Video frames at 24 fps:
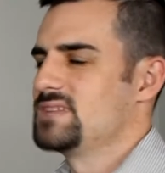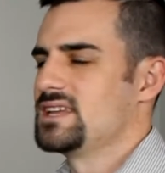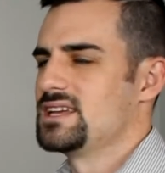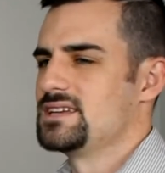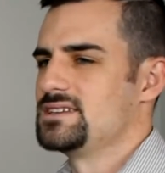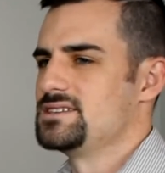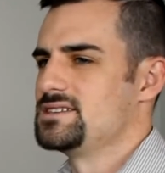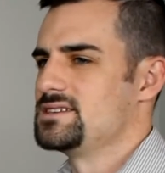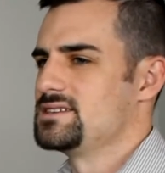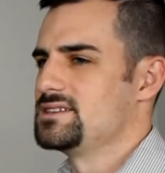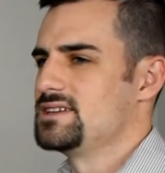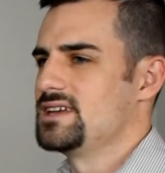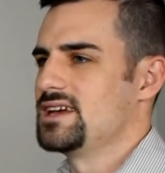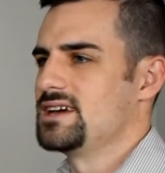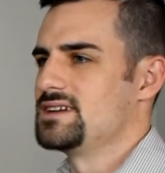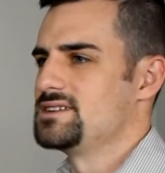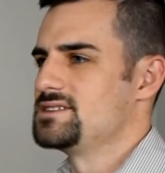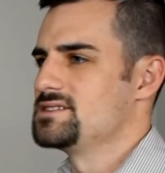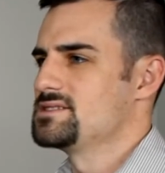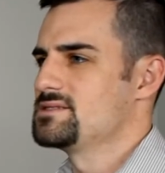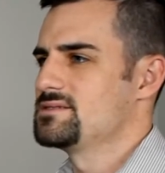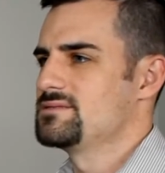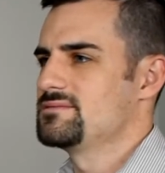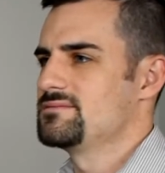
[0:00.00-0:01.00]
And
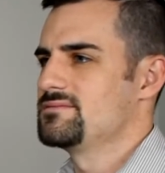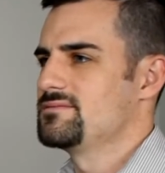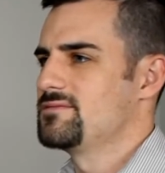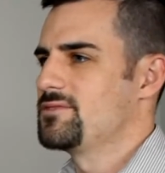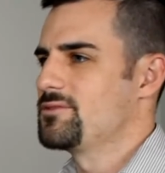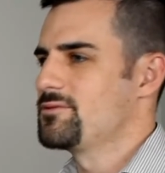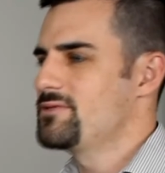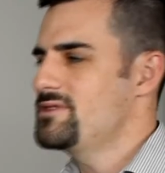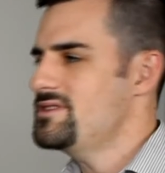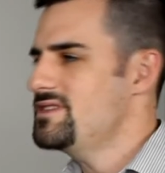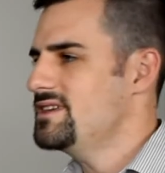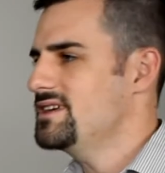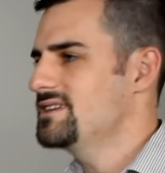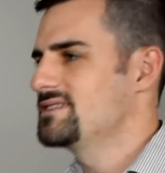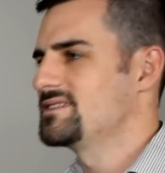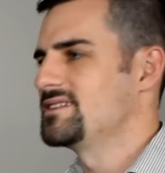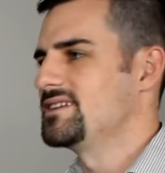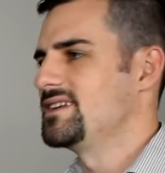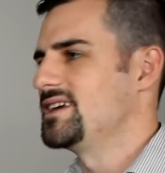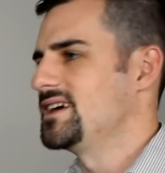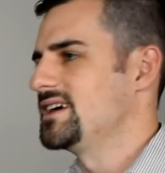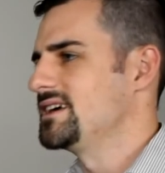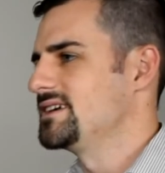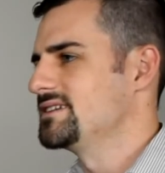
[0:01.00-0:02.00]
just 3 things a
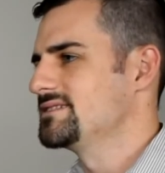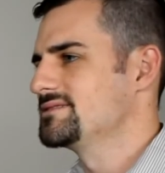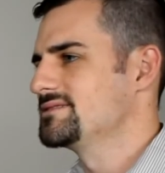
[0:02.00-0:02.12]
day.